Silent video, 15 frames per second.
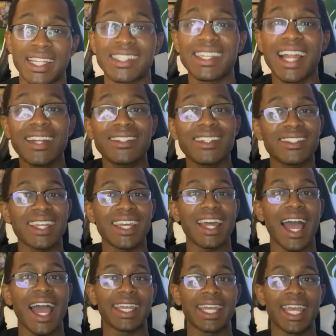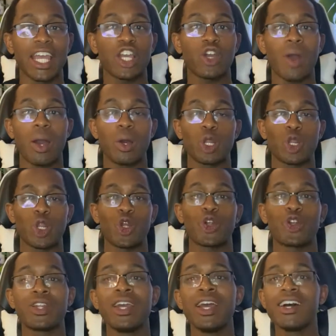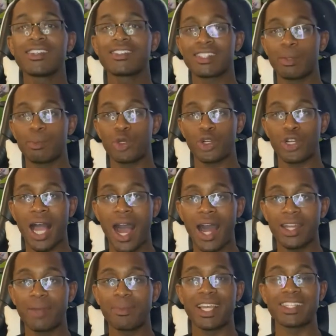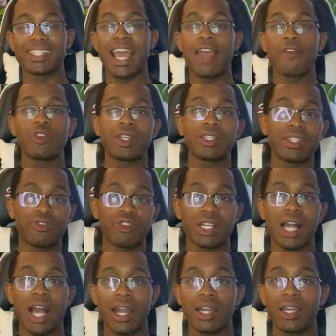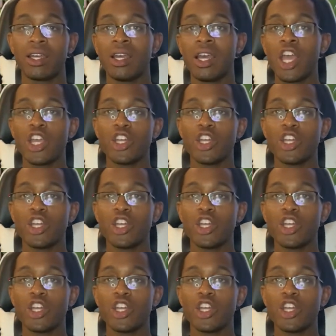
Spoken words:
It's not to say that I can't go out and learn similar kata, because every different kata,